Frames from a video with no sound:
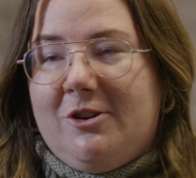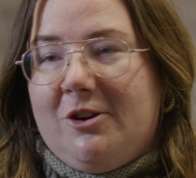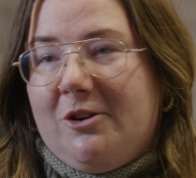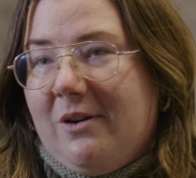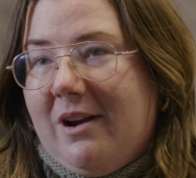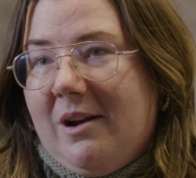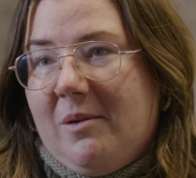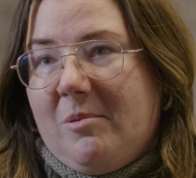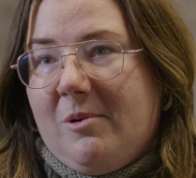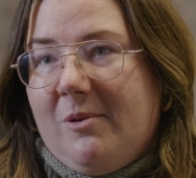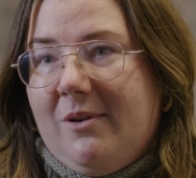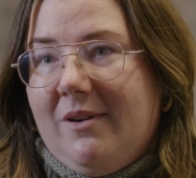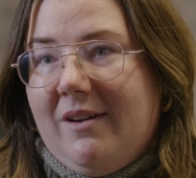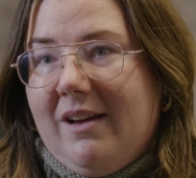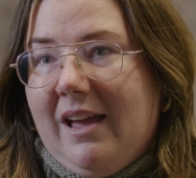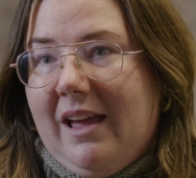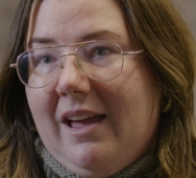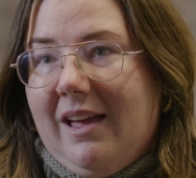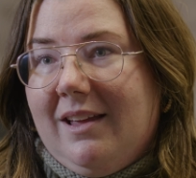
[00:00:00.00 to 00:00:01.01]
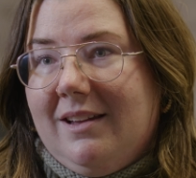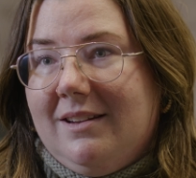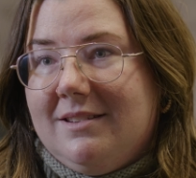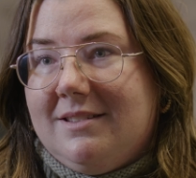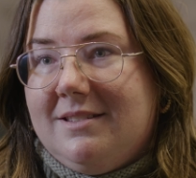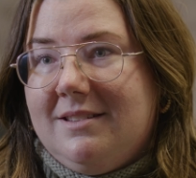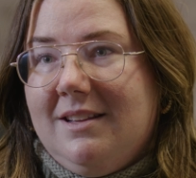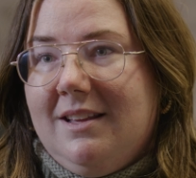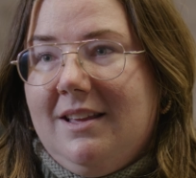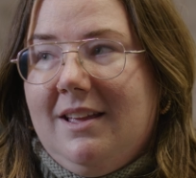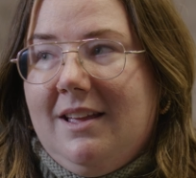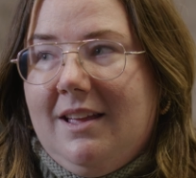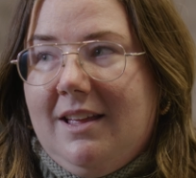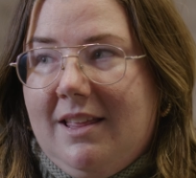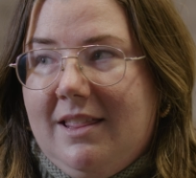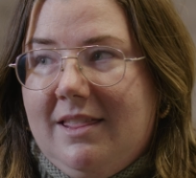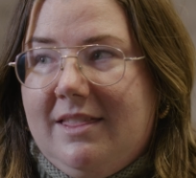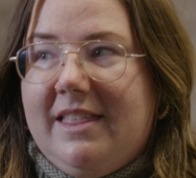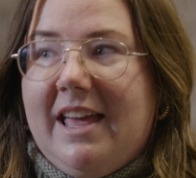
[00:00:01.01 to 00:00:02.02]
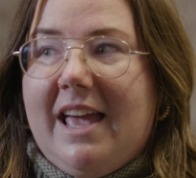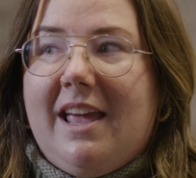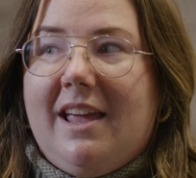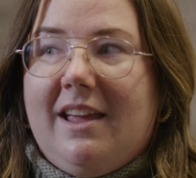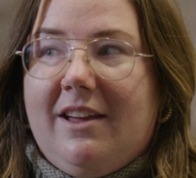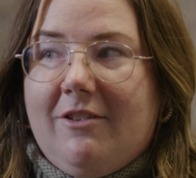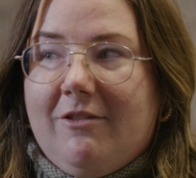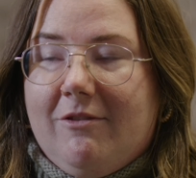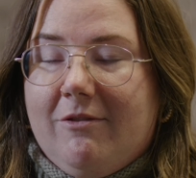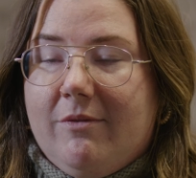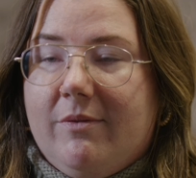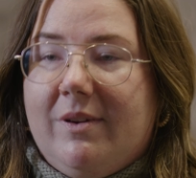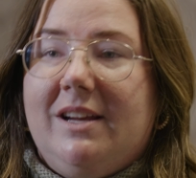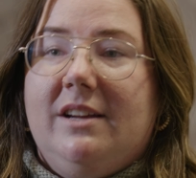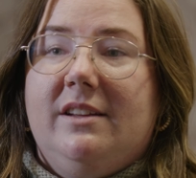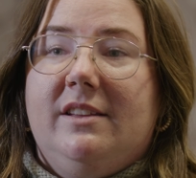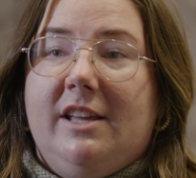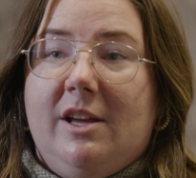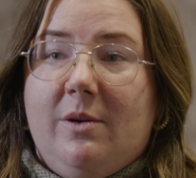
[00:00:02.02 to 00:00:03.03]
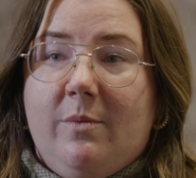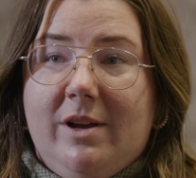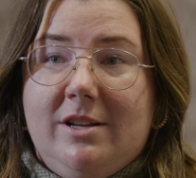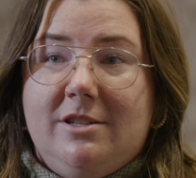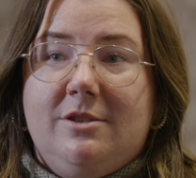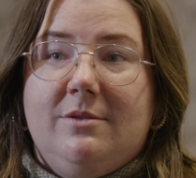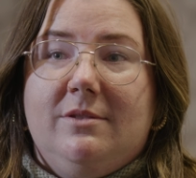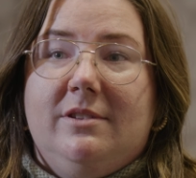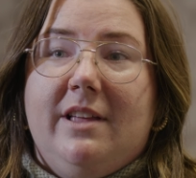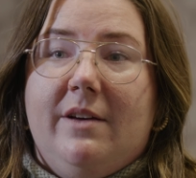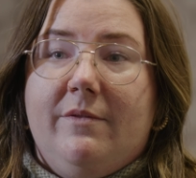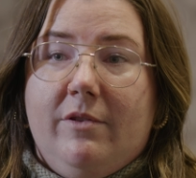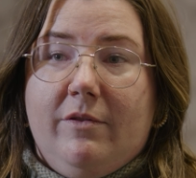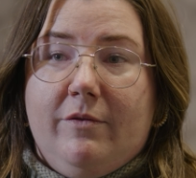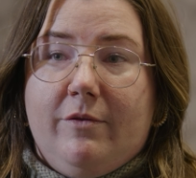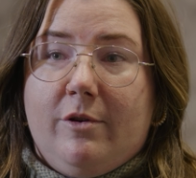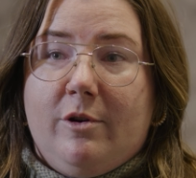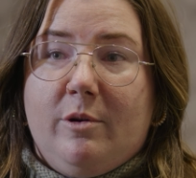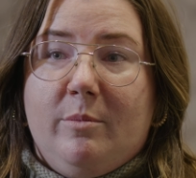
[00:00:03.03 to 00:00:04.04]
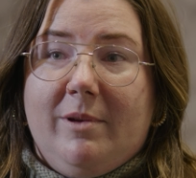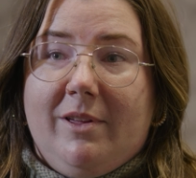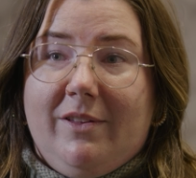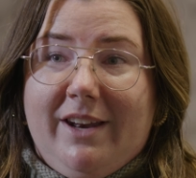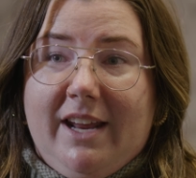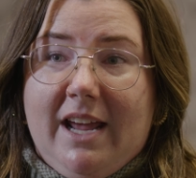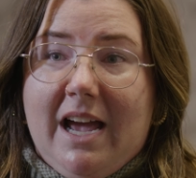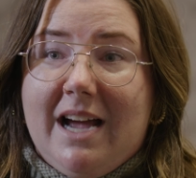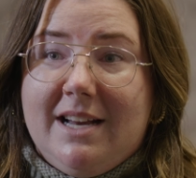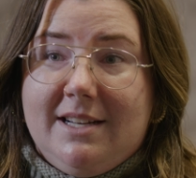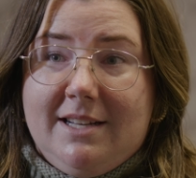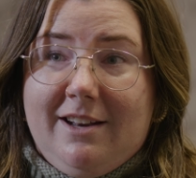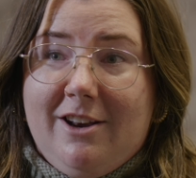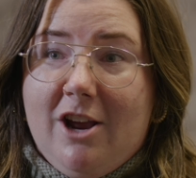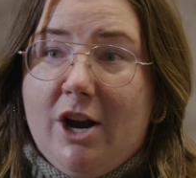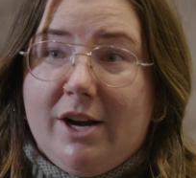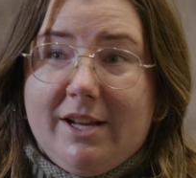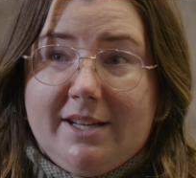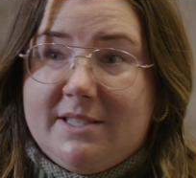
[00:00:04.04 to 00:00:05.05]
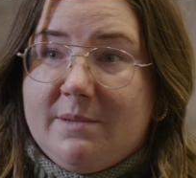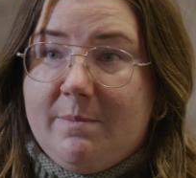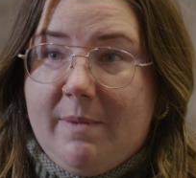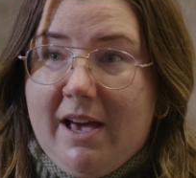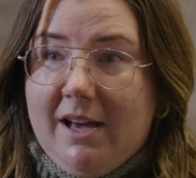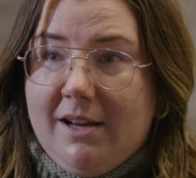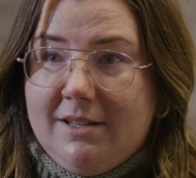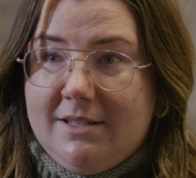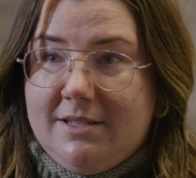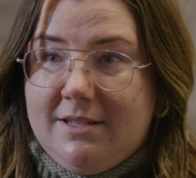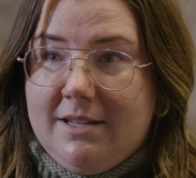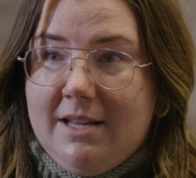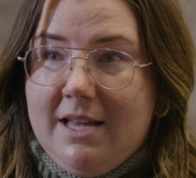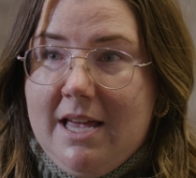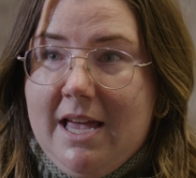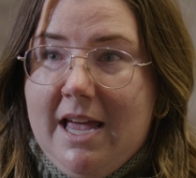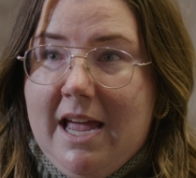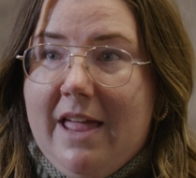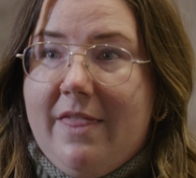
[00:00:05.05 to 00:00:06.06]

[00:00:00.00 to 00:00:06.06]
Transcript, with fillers: are incredible and they really went to a level of vulnerability I did not expect. Mm.